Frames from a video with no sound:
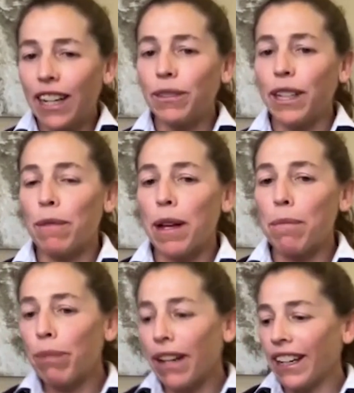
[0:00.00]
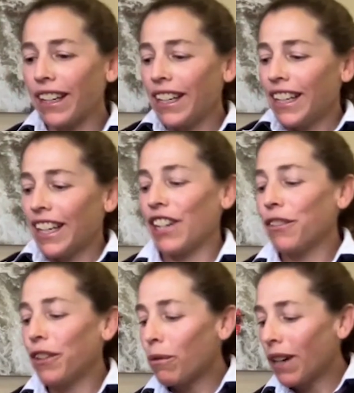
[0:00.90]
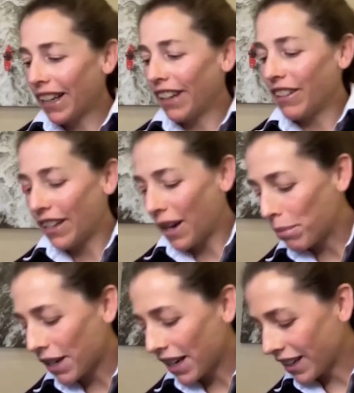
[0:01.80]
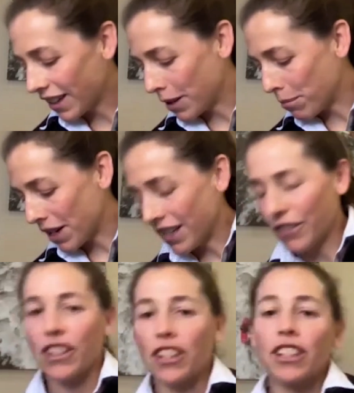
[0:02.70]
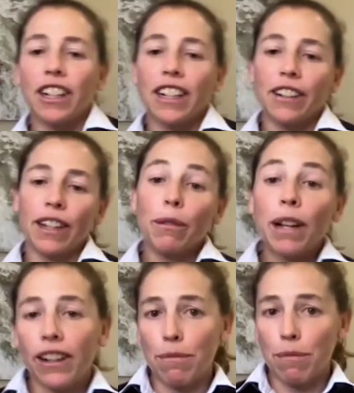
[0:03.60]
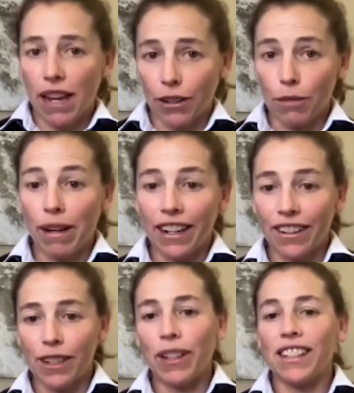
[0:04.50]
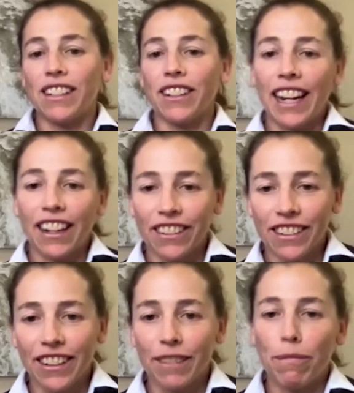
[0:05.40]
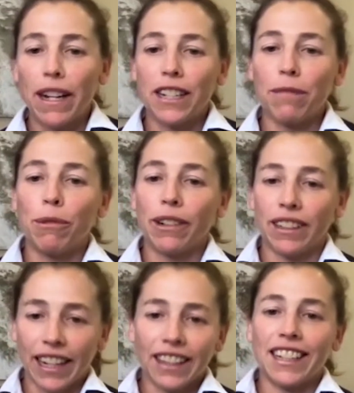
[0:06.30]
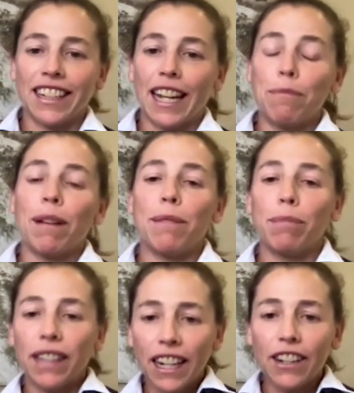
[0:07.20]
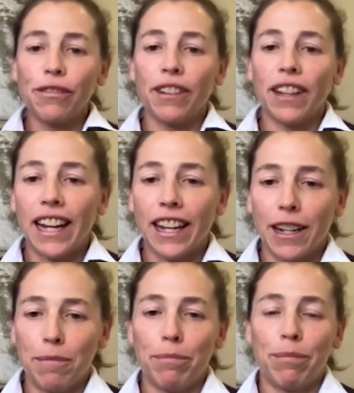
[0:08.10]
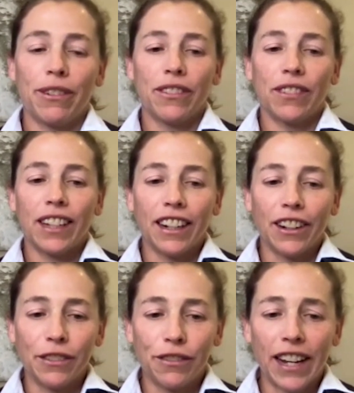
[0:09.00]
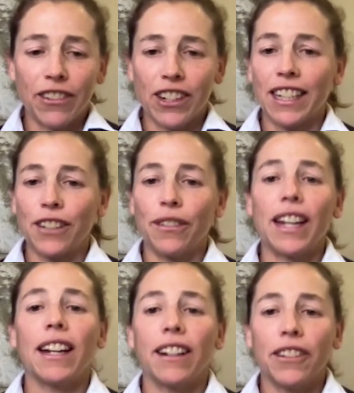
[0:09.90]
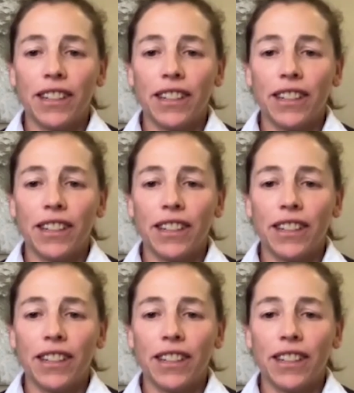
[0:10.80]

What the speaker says: up there a bit, but if you're walking around on a beach, for sure, like we them ankle biters because your ankles are much more likely to get bit, but they do fly up, 5 or 6 feet, I would